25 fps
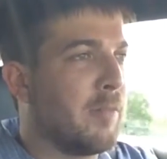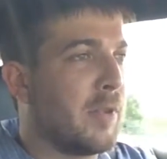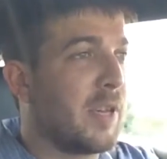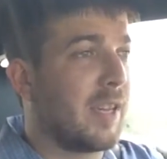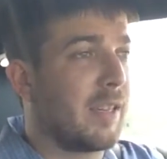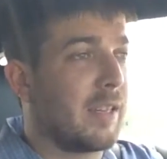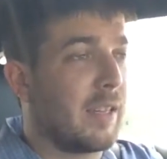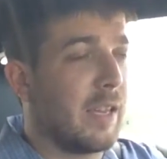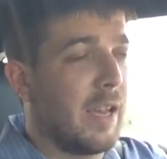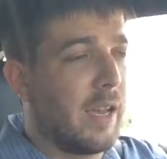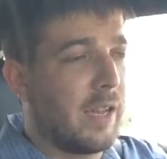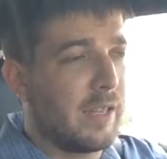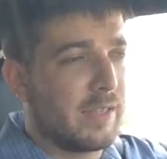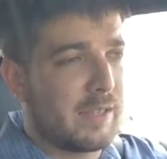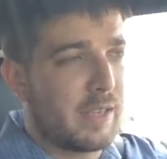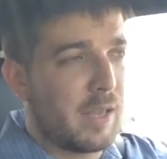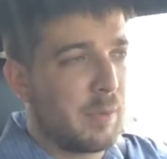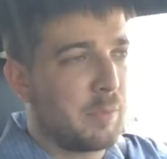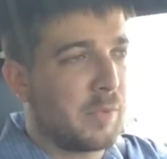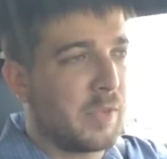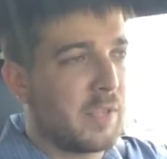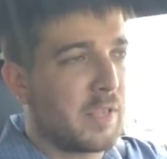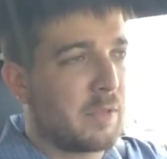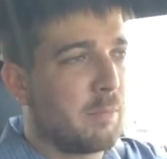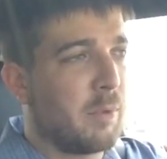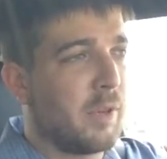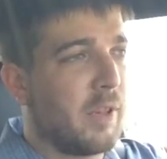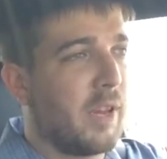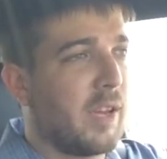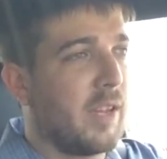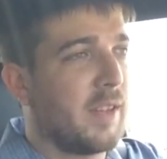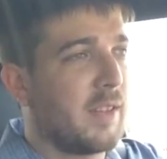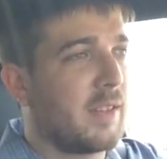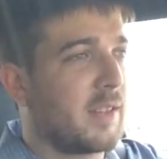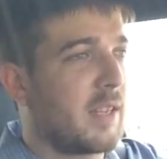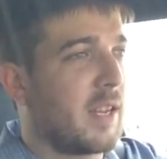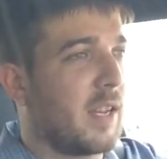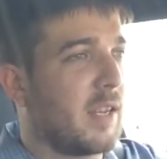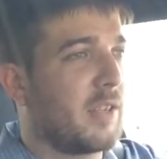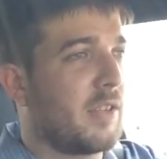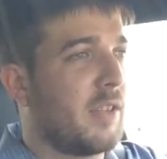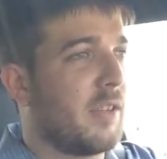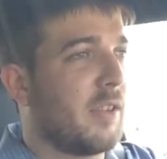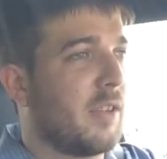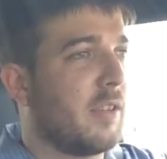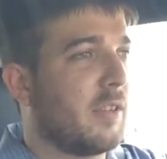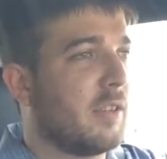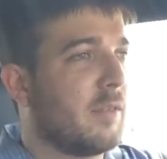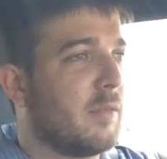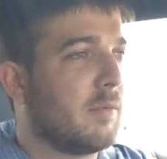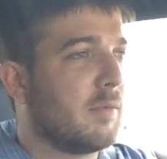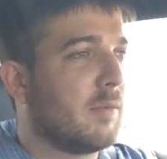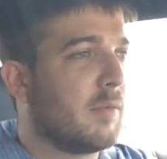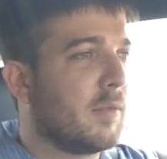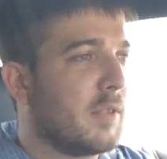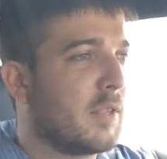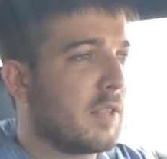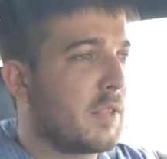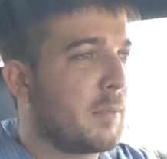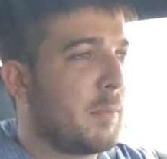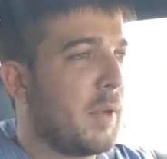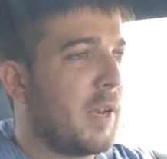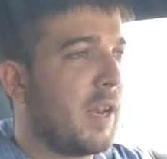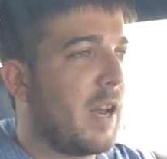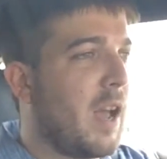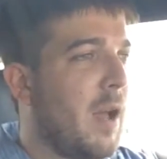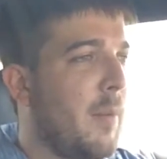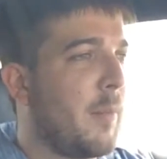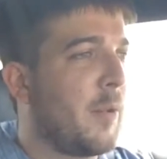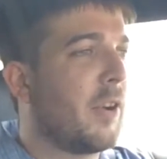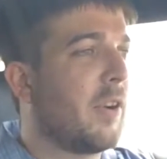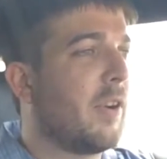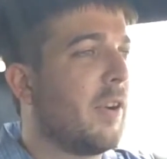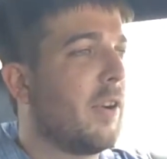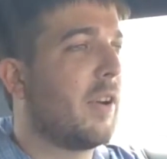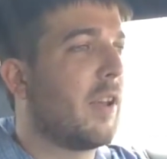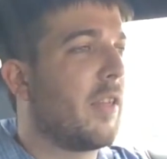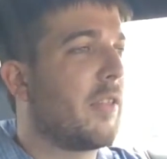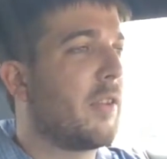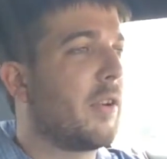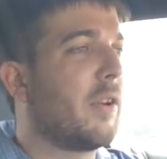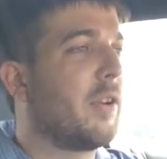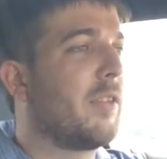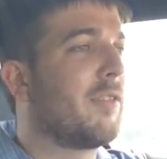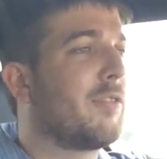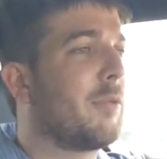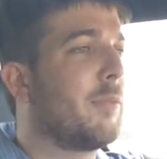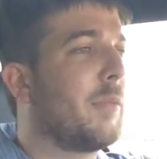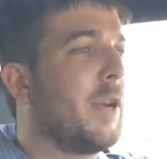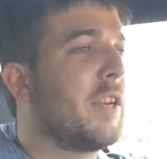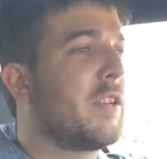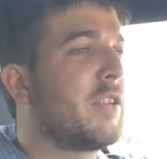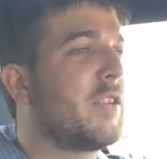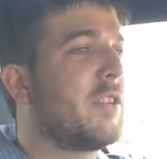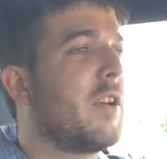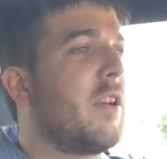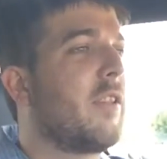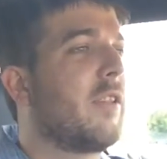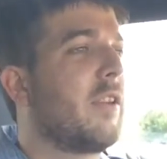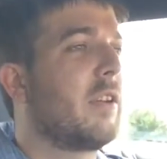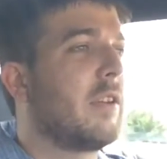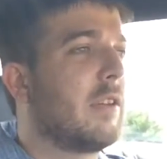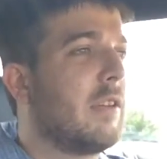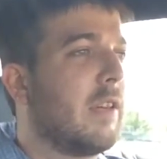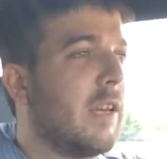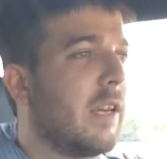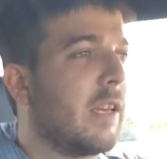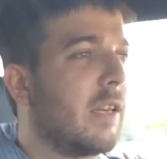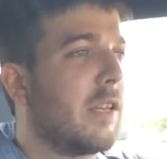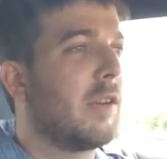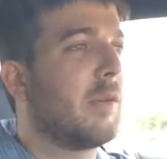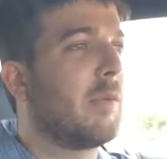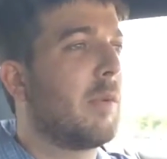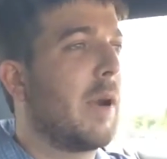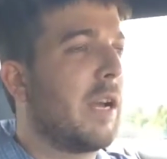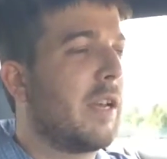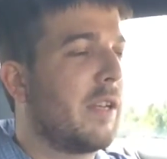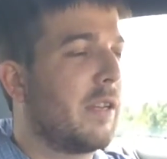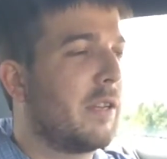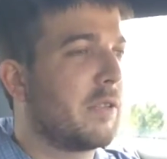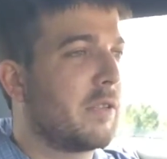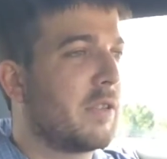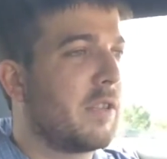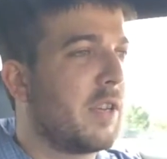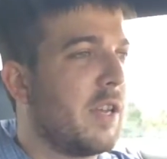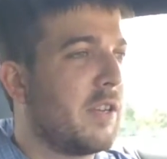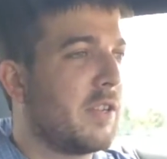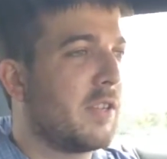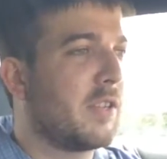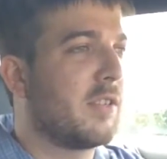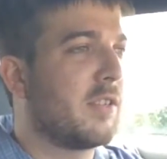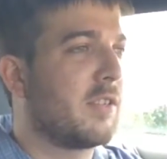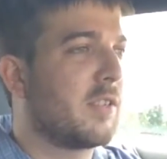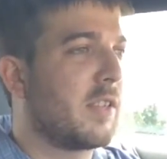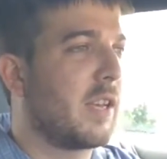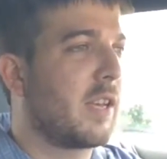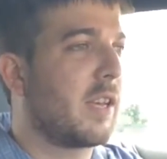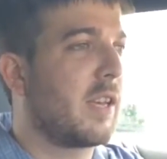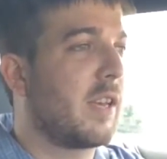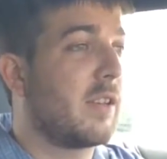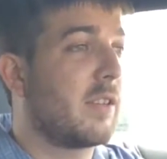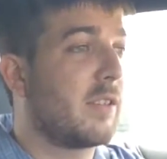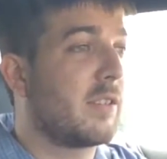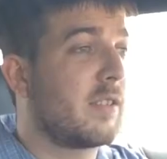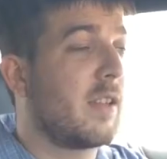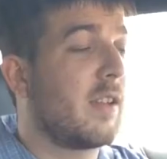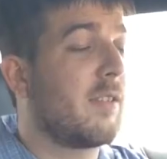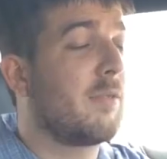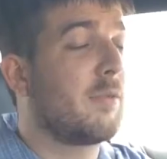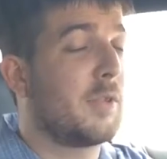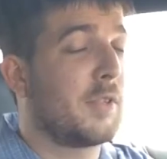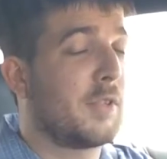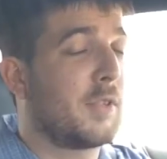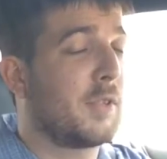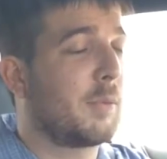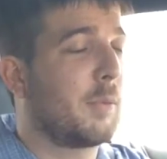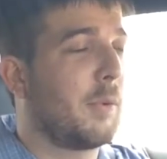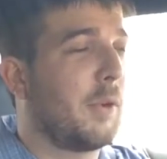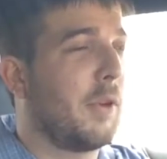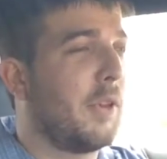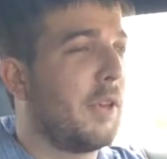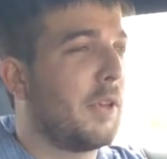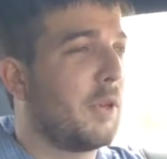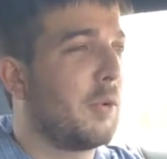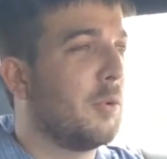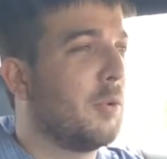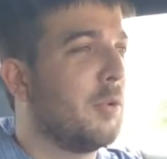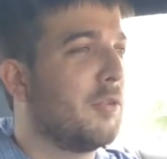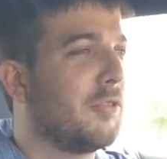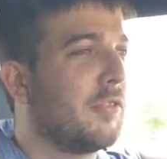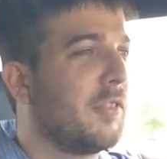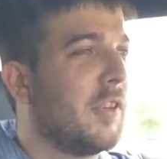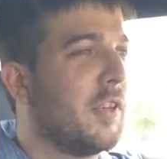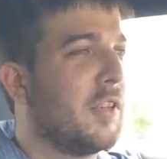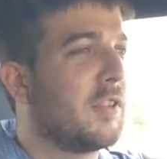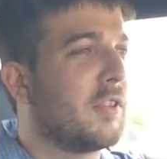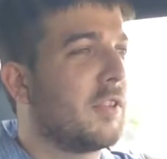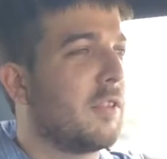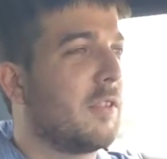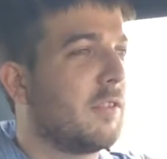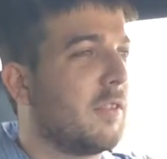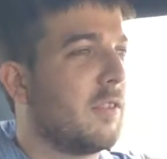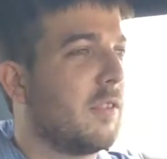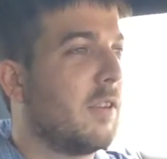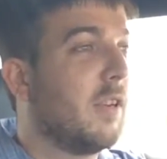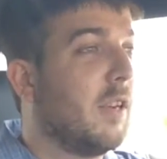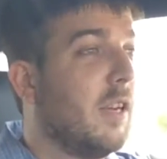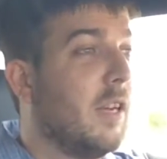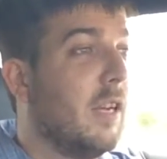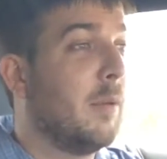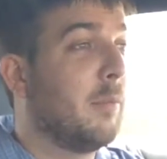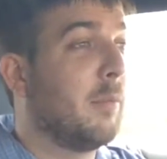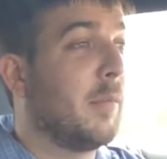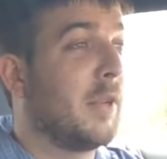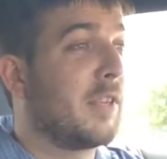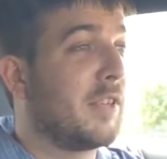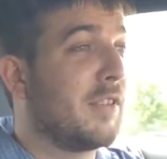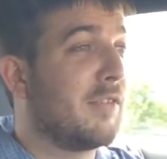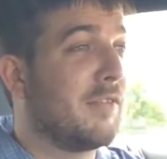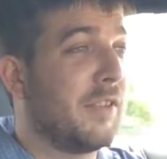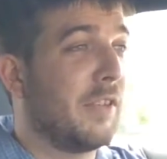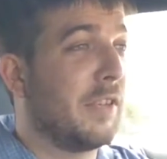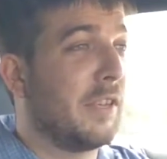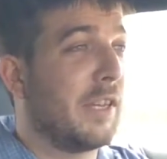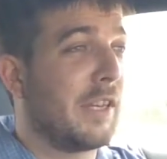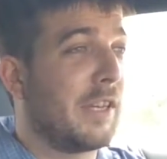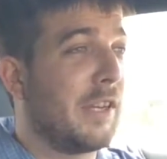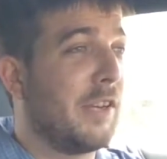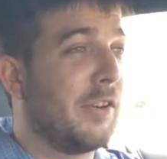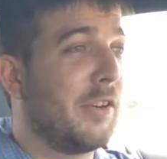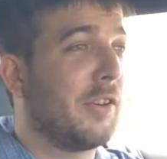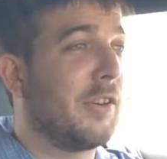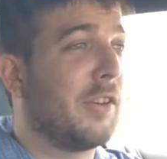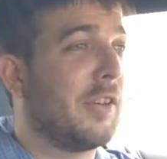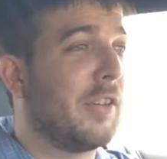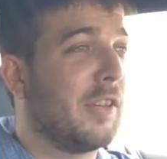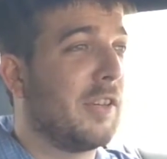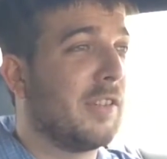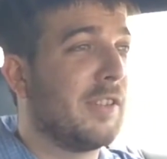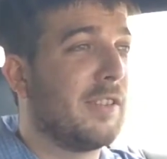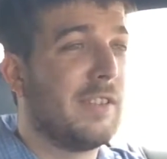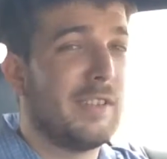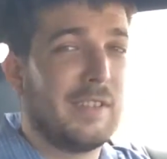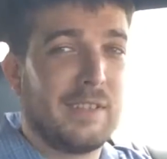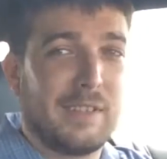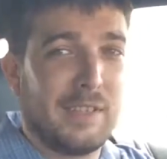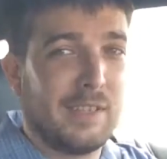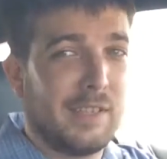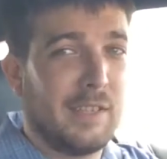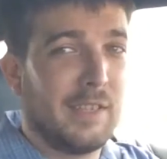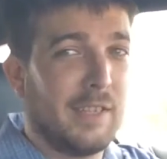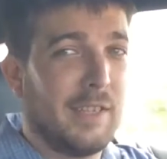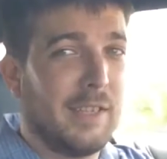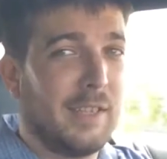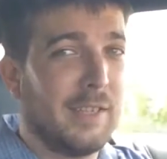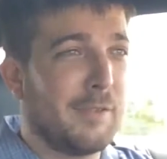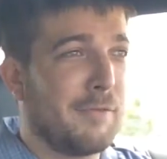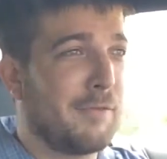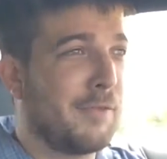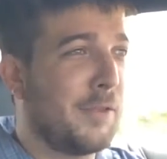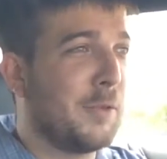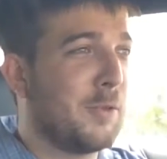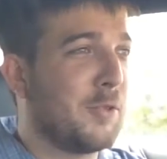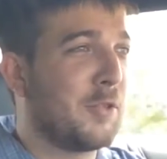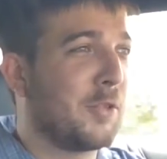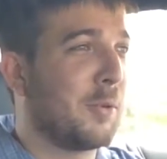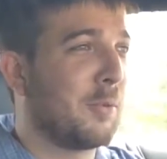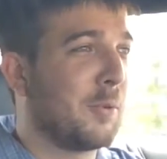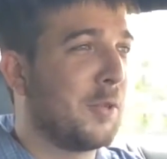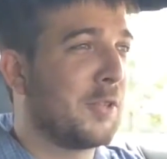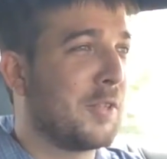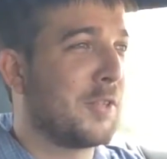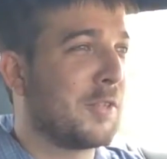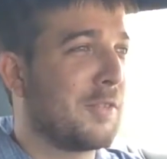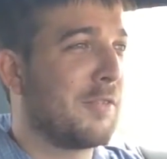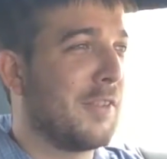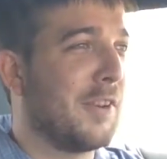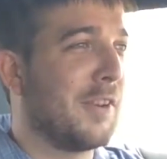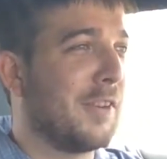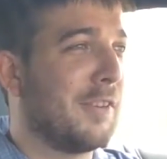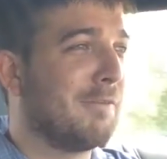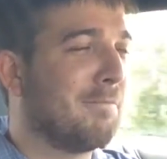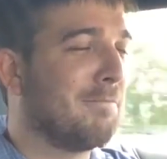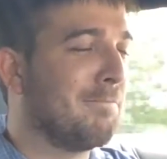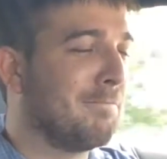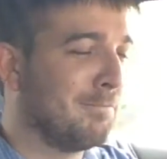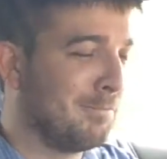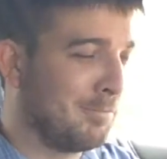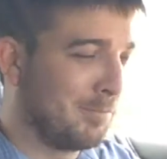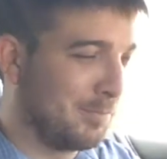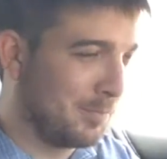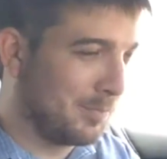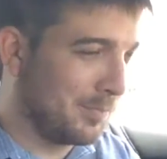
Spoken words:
You got the heads-up display. It's got your speedometer and other information on there, like your radio stations, that kind of stuff, which is a really cool feature. Makes you feel like you're in the future, which is fun.